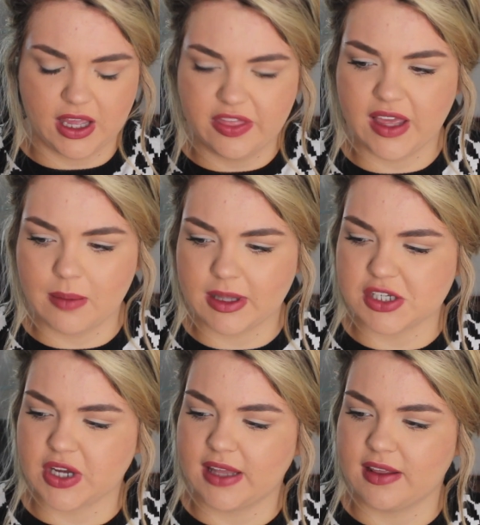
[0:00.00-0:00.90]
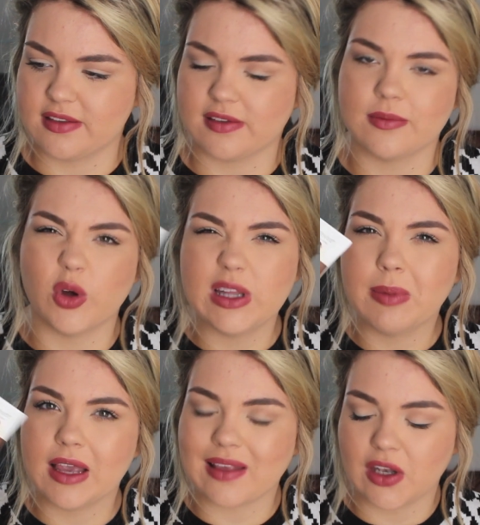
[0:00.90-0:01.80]
I think I'm going to try this, only
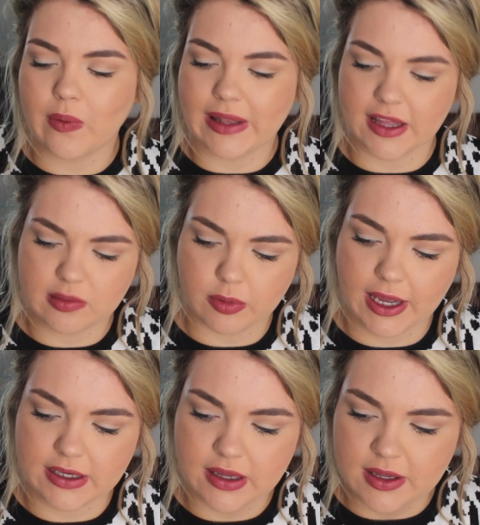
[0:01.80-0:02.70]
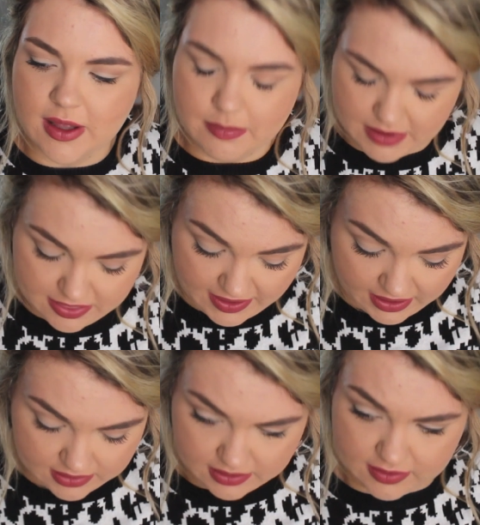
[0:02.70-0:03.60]
because I know I like the brand. But
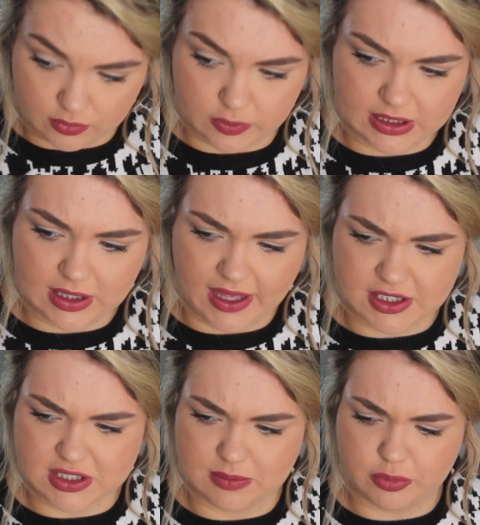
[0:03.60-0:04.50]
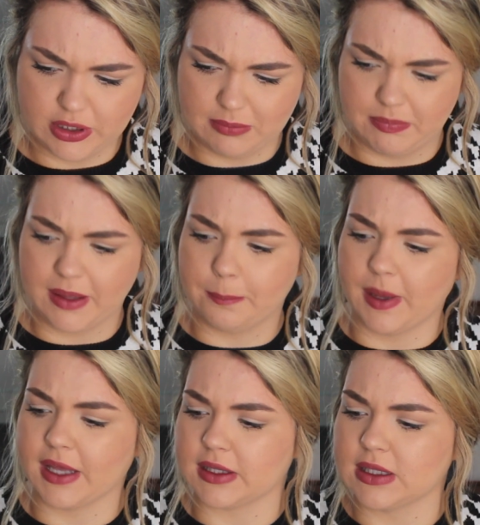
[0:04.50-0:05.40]
that is a really actually pretty big
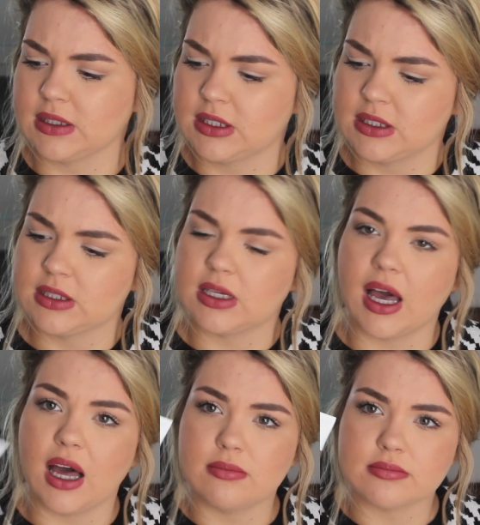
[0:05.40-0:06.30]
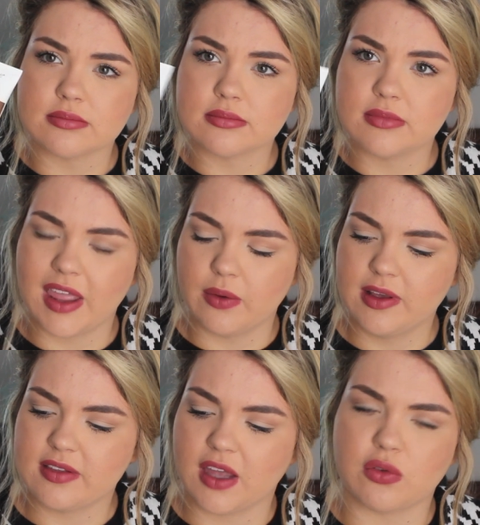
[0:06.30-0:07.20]
bottle. They
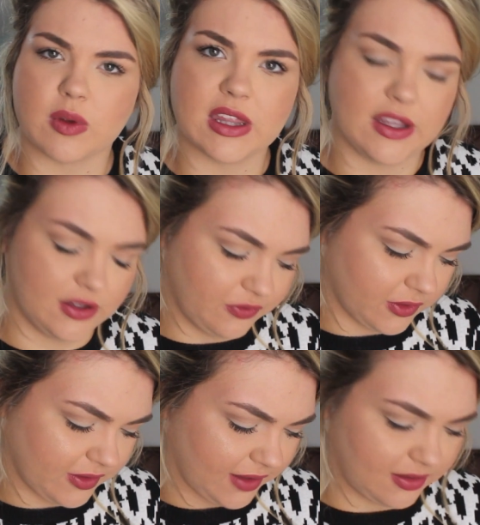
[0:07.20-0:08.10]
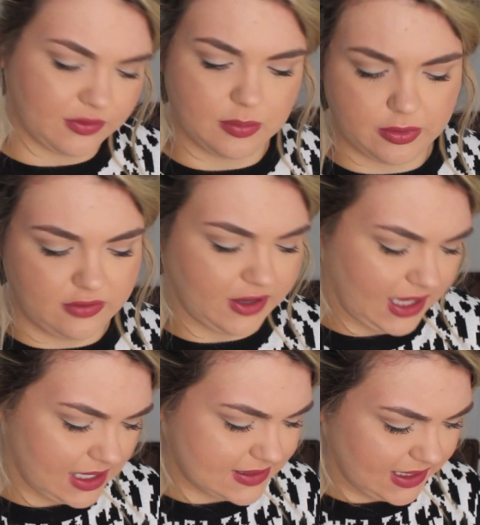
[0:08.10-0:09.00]
always send really good full sizes of the
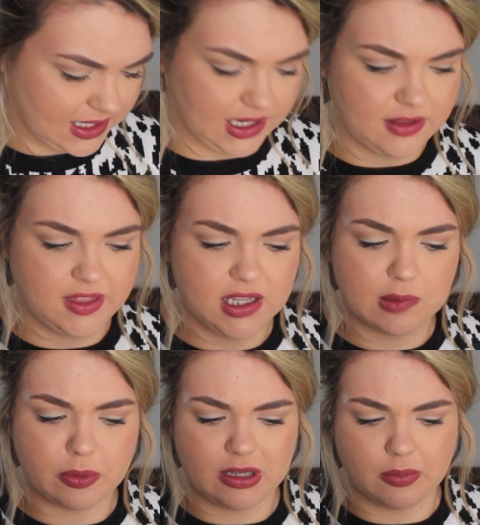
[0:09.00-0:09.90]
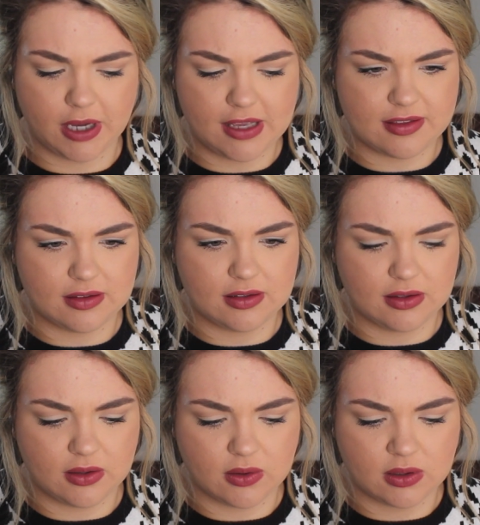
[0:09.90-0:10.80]
Previse, and I think it's pretty pricey
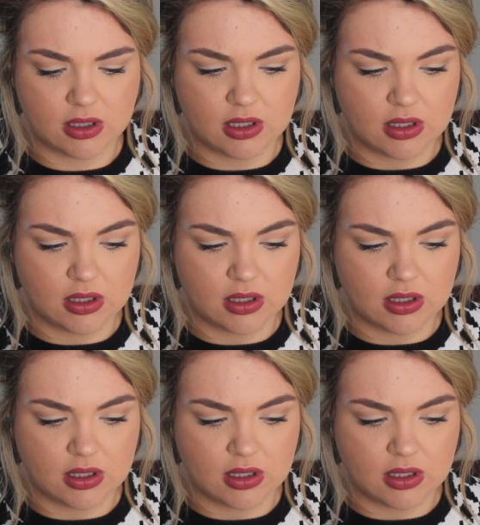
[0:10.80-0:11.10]
too.